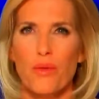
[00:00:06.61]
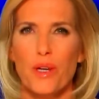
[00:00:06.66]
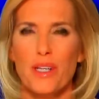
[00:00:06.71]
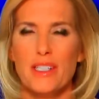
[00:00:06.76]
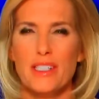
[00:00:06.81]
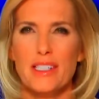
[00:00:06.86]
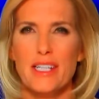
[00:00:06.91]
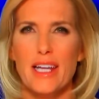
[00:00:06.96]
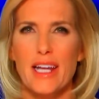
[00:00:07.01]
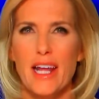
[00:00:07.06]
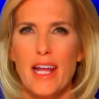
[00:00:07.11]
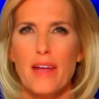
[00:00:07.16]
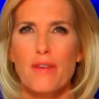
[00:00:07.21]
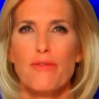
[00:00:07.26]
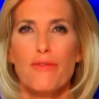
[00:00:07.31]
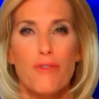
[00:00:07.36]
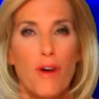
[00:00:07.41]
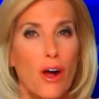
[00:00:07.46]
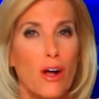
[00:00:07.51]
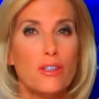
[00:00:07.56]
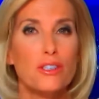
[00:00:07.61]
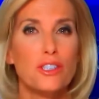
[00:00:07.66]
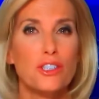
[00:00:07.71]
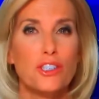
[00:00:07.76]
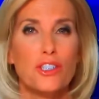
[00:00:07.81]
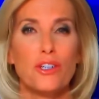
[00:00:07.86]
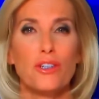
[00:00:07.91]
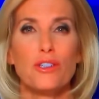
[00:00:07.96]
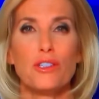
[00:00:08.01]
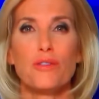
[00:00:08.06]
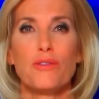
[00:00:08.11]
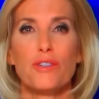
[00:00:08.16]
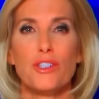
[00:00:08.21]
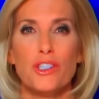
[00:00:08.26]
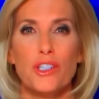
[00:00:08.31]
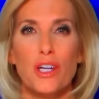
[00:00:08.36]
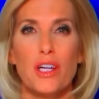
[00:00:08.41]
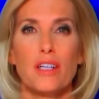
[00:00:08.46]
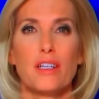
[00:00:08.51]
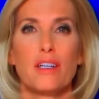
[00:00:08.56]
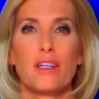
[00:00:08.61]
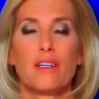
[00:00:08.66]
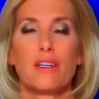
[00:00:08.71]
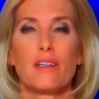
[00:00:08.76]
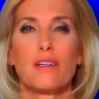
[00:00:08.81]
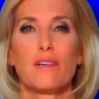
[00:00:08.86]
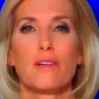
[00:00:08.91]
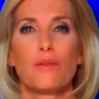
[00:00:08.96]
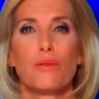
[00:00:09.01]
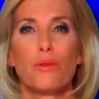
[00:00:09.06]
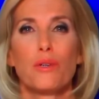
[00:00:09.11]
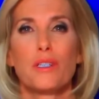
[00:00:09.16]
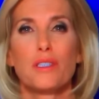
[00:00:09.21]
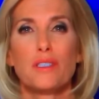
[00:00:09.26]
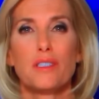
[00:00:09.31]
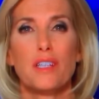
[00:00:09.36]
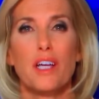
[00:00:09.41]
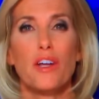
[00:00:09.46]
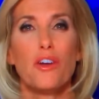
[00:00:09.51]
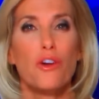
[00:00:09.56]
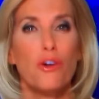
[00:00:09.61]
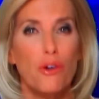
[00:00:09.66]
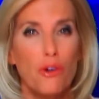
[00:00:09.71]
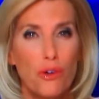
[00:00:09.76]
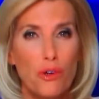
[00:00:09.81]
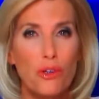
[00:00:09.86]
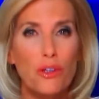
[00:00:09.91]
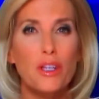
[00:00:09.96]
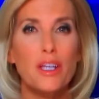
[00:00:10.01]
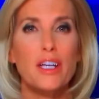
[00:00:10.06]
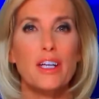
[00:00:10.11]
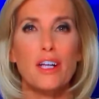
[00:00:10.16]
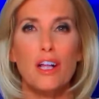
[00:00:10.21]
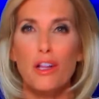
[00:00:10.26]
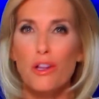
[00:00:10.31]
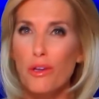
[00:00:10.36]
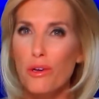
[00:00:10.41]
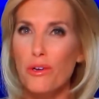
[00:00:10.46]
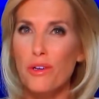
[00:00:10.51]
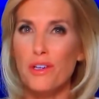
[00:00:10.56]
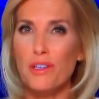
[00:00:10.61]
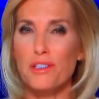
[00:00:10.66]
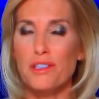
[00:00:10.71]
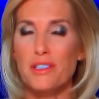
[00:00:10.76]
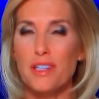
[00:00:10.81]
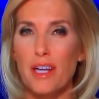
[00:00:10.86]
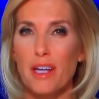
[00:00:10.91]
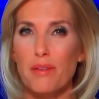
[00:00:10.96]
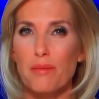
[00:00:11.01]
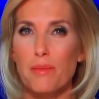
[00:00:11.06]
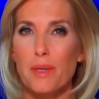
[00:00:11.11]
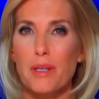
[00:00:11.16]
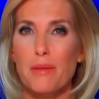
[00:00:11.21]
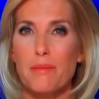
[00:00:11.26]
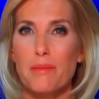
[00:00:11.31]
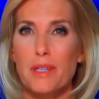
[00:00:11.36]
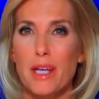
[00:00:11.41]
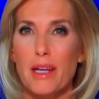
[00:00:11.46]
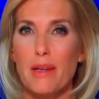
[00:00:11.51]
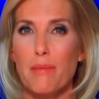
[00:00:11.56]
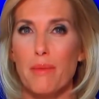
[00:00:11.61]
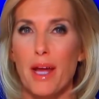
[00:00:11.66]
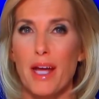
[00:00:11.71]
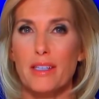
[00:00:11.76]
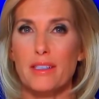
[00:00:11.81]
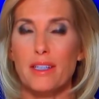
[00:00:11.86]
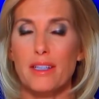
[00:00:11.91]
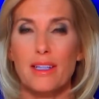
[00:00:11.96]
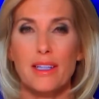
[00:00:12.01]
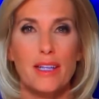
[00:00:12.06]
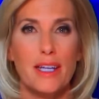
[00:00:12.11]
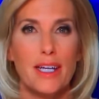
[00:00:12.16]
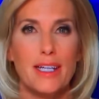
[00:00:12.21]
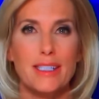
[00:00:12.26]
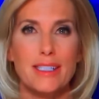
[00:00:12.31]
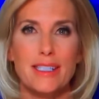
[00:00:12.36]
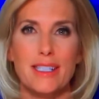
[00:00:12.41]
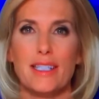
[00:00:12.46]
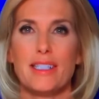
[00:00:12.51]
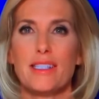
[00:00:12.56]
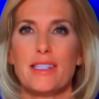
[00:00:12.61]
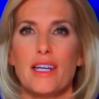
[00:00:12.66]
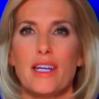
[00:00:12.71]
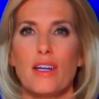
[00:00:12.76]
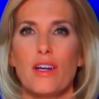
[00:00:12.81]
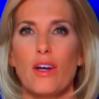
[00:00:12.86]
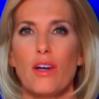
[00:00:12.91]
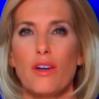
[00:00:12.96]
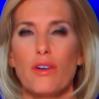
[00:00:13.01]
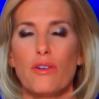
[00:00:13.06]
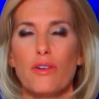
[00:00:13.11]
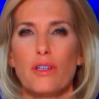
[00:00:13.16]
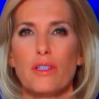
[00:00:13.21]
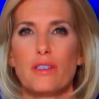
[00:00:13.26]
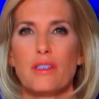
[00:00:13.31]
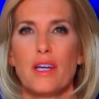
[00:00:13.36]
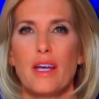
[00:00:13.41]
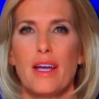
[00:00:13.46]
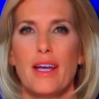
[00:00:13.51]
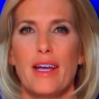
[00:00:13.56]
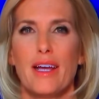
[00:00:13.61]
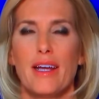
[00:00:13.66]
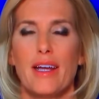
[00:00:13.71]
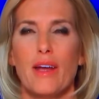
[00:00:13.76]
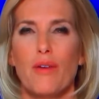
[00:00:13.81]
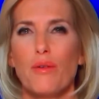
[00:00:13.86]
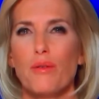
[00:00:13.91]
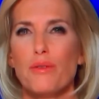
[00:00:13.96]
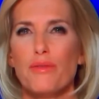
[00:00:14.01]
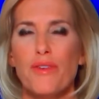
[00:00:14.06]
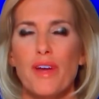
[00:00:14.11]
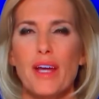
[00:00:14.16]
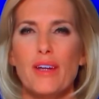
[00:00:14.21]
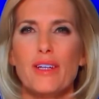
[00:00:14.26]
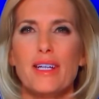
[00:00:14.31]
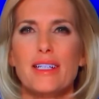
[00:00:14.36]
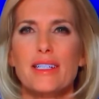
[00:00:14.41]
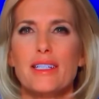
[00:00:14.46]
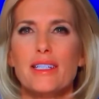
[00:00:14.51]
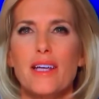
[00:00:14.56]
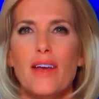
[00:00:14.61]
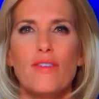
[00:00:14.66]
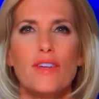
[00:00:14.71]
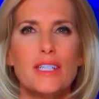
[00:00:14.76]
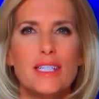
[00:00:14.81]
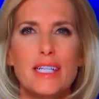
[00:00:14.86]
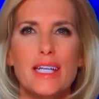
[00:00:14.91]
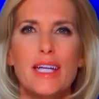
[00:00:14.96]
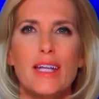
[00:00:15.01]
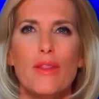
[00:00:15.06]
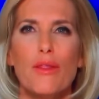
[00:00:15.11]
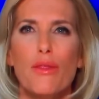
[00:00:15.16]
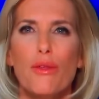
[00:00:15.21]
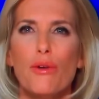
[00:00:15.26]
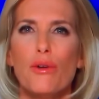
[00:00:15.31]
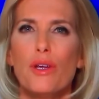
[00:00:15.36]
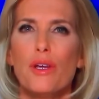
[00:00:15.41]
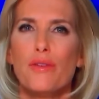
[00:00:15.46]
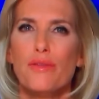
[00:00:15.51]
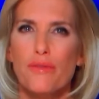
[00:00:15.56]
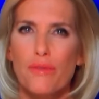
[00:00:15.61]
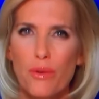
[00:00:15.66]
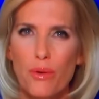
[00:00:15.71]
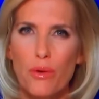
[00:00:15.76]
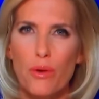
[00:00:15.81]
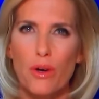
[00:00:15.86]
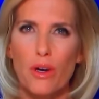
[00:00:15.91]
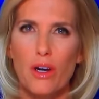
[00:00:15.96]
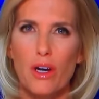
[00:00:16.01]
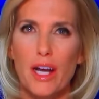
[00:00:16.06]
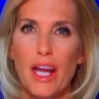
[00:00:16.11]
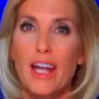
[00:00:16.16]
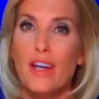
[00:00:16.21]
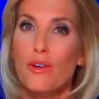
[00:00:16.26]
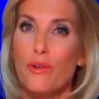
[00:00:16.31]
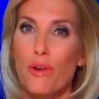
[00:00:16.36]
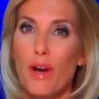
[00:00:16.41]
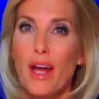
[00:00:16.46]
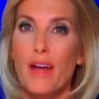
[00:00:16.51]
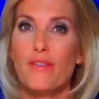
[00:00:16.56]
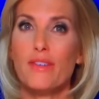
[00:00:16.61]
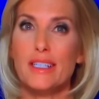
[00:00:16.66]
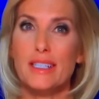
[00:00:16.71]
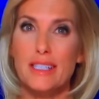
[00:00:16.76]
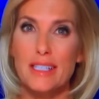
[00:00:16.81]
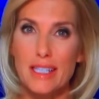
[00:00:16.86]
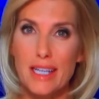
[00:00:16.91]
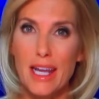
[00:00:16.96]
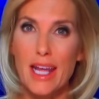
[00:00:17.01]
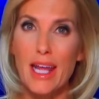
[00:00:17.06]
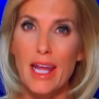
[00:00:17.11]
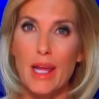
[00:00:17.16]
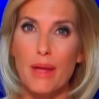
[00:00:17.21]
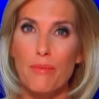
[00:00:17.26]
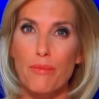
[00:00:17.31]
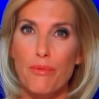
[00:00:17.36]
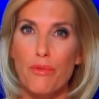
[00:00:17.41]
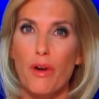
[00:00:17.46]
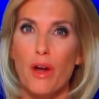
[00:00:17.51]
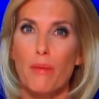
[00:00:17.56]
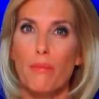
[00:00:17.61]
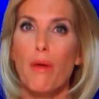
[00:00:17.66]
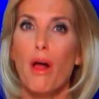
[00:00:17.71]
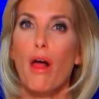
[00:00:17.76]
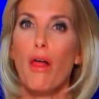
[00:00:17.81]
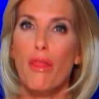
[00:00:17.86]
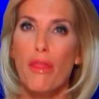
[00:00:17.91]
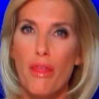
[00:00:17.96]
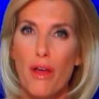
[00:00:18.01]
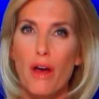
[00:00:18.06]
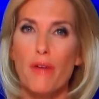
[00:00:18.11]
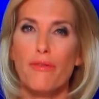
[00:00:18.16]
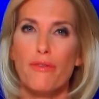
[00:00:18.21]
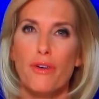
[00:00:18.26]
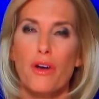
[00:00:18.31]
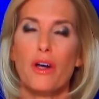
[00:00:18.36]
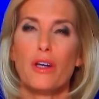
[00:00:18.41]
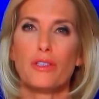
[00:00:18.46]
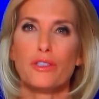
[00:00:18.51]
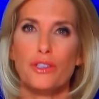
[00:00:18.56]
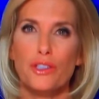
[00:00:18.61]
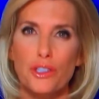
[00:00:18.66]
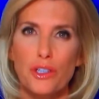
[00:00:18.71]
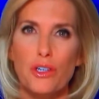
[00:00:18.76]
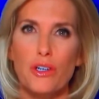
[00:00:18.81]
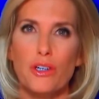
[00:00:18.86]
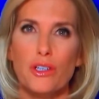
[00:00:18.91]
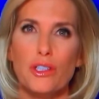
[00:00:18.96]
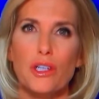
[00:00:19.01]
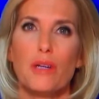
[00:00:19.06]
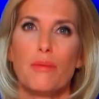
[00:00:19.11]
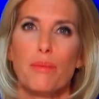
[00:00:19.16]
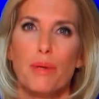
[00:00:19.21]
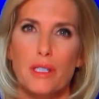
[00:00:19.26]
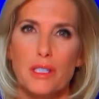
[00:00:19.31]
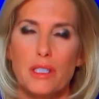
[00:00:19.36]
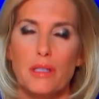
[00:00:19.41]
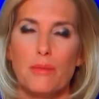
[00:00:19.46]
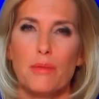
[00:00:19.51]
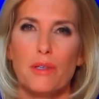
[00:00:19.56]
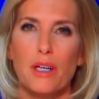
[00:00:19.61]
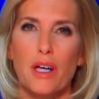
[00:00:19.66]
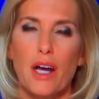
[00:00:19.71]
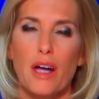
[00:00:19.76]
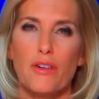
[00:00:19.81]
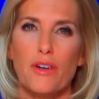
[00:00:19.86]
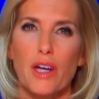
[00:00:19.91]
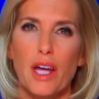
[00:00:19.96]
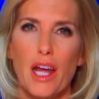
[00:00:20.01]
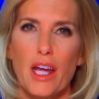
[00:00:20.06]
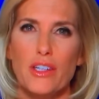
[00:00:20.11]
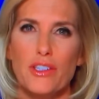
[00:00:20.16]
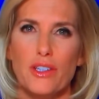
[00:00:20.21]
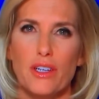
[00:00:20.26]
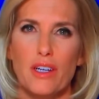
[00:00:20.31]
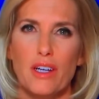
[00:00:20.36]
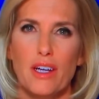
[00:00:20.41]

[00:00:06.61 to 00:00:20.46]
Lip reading: is today Falls Church, Virginia, was an early colonial settlement dating back to the late 1600s. Now, it was founded in 1734 and derived its name from the Falls Church, an Episcopal congregation.